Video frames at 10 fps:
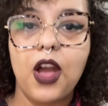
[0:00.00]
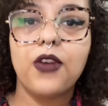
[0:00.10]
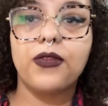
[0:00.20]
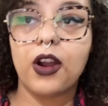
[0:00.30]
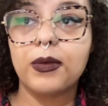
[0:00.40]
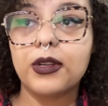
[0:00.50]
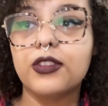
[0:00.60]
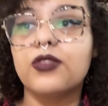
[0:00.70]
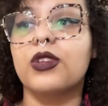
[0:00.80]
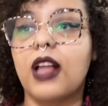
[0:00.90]

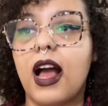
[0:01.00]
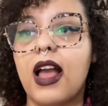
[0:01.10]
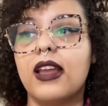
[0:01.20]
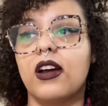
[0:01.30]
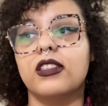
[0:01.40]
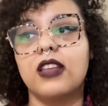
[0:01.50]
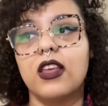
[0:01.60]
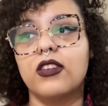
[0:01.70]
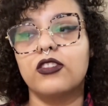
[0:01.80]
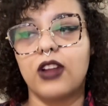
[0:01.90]
Farmers relied on
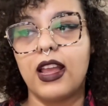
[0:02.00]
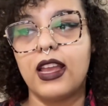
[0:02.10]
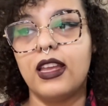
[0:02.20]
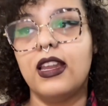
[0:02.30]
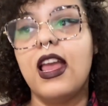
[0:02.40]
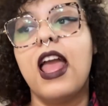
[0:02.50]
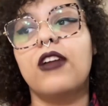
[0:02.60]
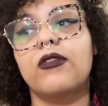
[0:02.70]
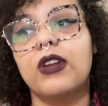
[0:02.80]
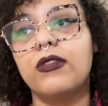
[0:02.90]
southern trade,
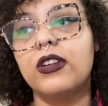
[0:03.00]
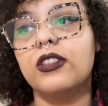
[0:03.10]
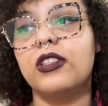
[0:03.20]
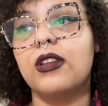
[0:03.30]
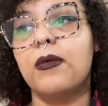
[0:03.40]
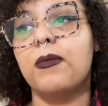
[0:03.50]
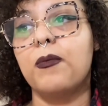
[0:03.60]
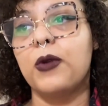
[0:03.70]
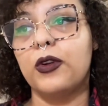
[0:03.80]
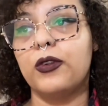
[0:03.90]
and rivers
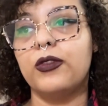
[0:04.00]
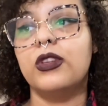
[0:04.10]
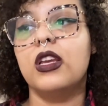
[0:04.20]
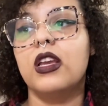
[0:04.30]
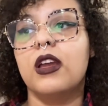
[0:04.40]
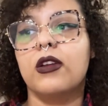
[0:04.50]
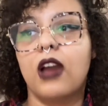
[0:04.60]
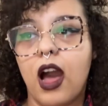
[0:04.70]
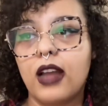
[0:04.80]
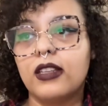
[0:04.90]
moved
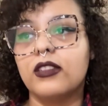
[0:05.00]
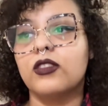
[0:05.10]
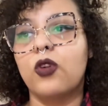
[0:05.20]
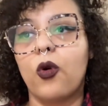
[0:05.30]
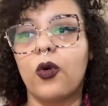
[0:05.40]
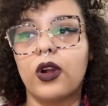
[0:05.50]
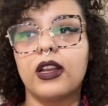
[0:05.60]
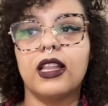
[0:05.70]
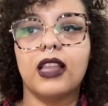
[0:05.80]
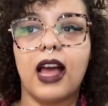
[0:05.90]
cotton, corn,
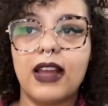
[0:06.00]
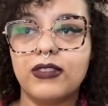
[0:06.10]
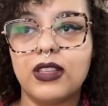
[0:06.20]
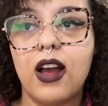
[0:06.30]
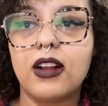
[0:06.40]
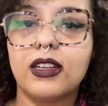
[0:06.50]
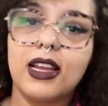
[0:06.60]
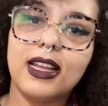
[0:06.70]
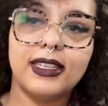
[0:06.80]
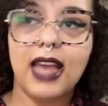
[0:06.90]
and livestock
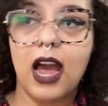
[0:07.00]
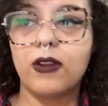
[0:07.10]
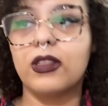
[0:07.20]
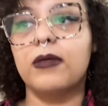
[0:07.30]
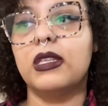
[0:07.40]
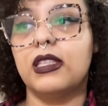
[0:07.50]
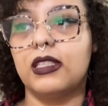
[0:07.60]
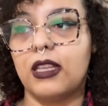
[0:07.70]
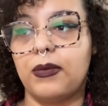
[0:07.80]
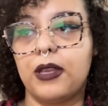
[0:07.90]
down the
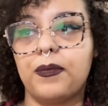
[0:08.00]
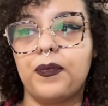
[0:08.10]
Mississippi.